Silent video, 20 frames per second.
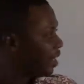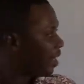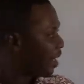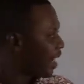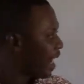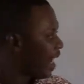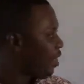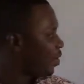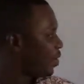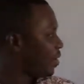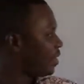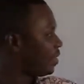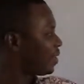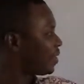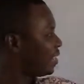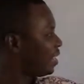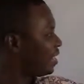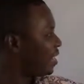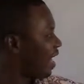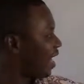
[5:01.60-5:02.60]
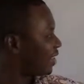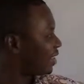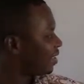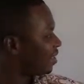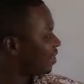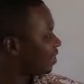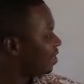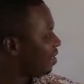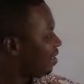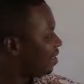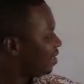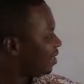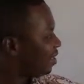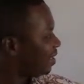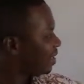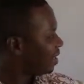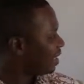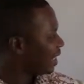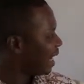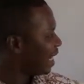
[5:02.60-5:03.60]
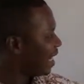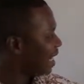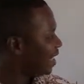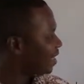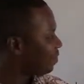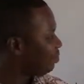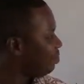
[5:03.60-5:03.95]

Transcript: Clearly, you can see that theta is